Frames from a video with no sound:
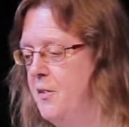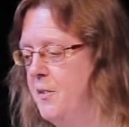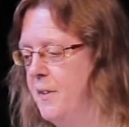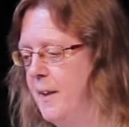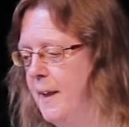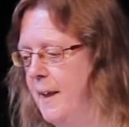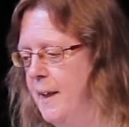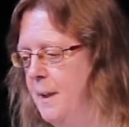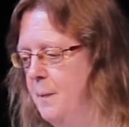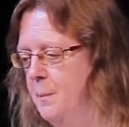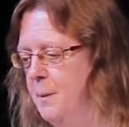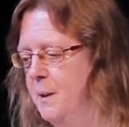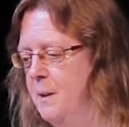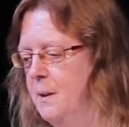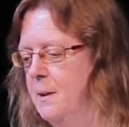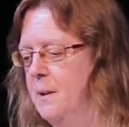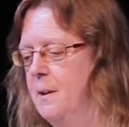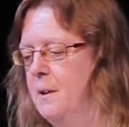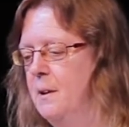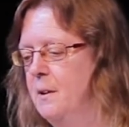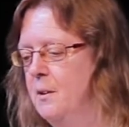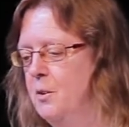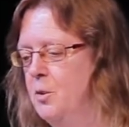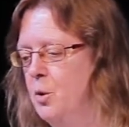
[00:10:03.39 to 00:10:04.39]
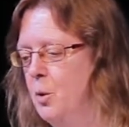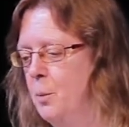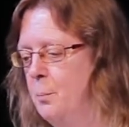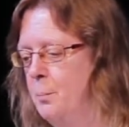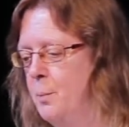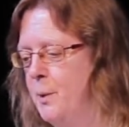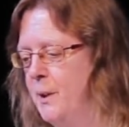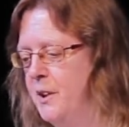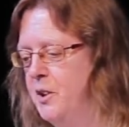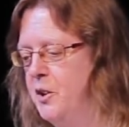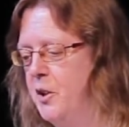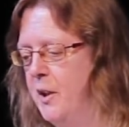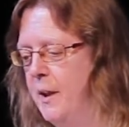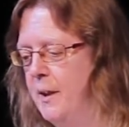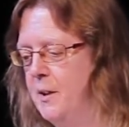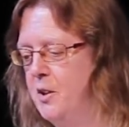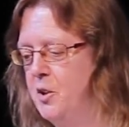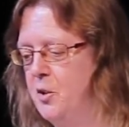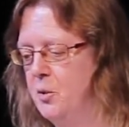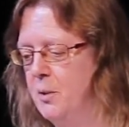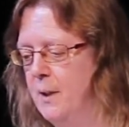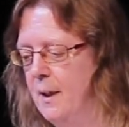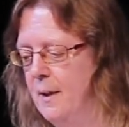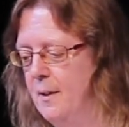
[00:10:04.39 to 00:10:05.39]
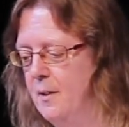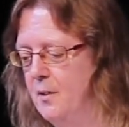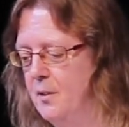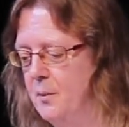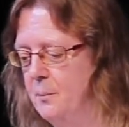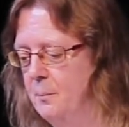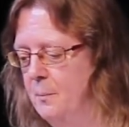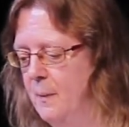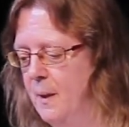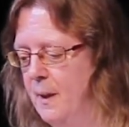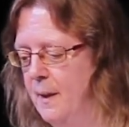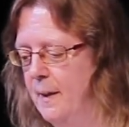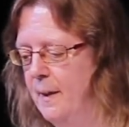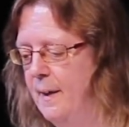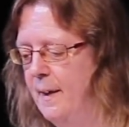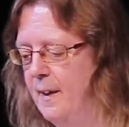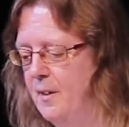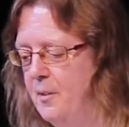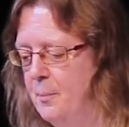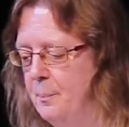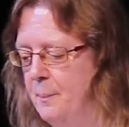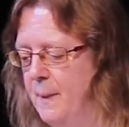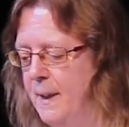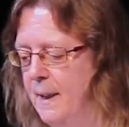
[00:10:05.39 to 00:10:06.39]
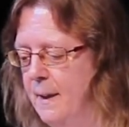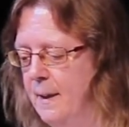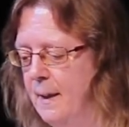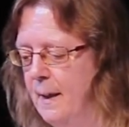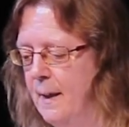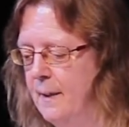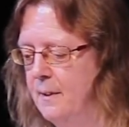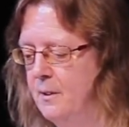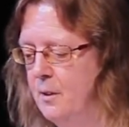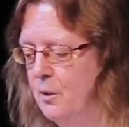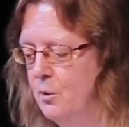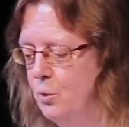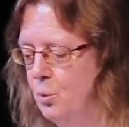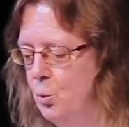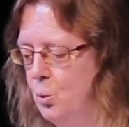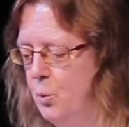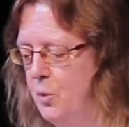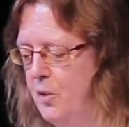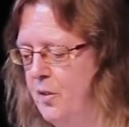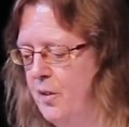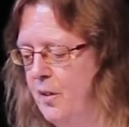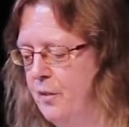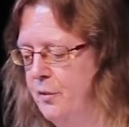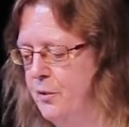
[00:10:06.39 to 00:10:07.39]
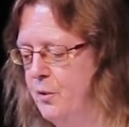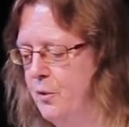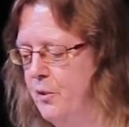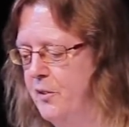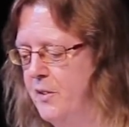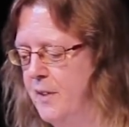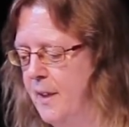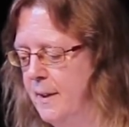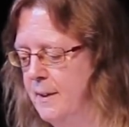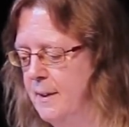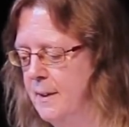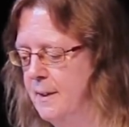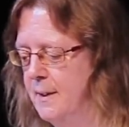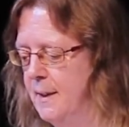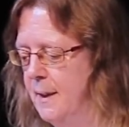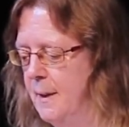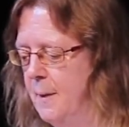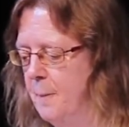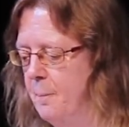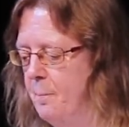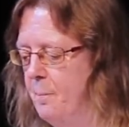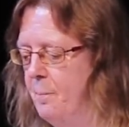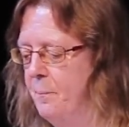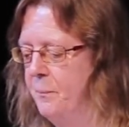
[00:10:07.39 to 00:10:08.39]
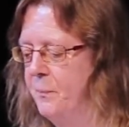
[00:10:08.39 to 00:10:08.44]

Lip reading: is able to appreciate Judaism as being at the roots of Christianity,